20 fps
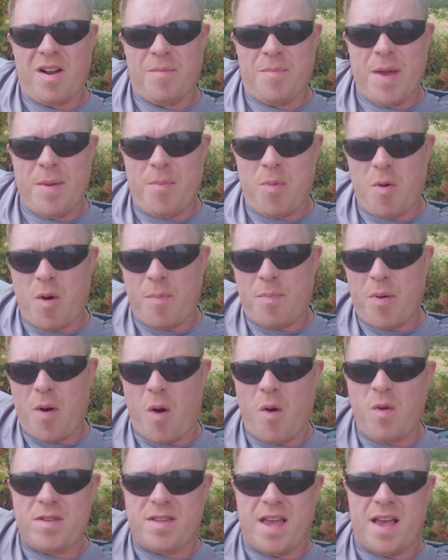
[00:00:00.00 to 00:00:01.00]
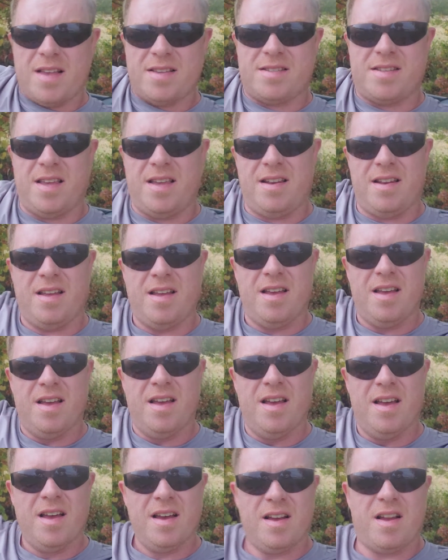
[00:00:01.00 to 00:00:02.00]
People were protesting
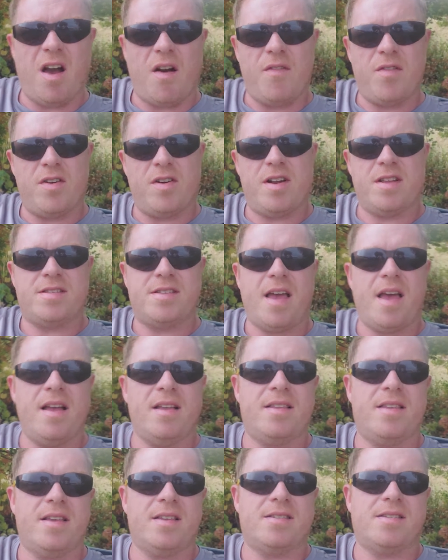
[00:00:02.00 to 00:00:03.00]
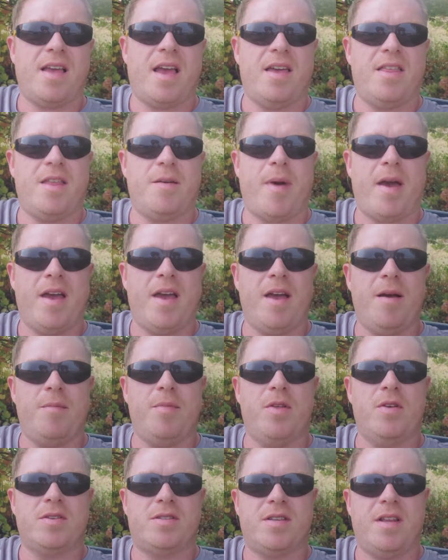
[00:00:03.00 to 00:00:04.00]
Governor DeSantis, saying that by him
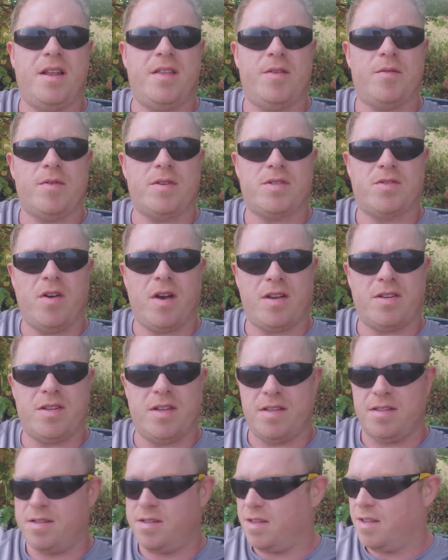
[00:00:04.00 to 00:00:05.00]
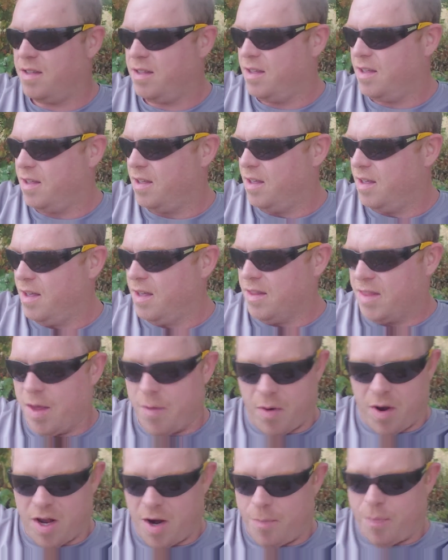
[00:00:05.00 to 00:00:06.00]
loosening the restrictions, they
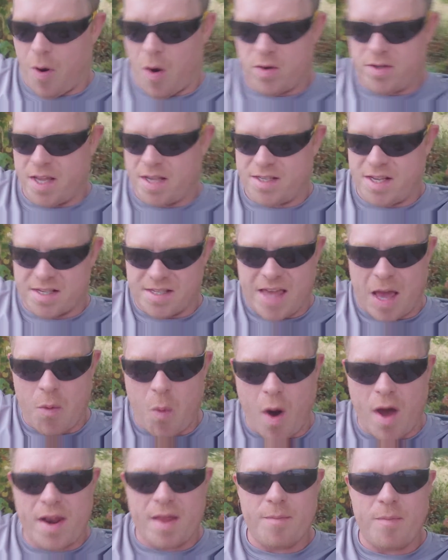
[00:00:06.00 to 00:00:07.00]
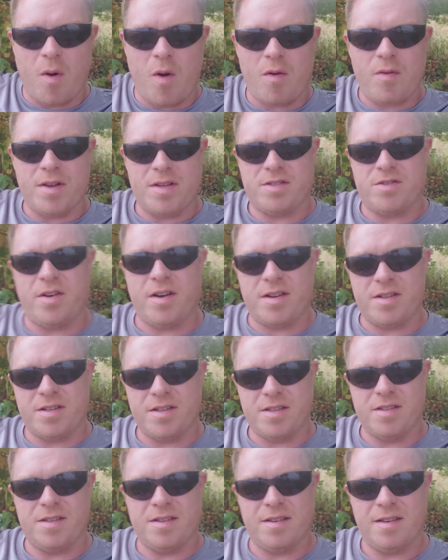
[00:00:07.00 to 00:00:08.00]
were going to protest because they wanted more
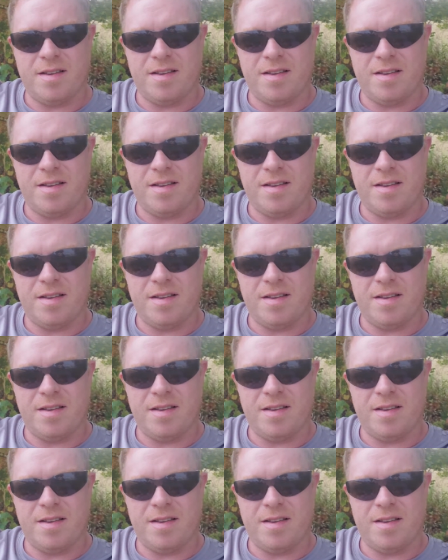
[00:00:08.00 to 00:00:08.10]
restrictions.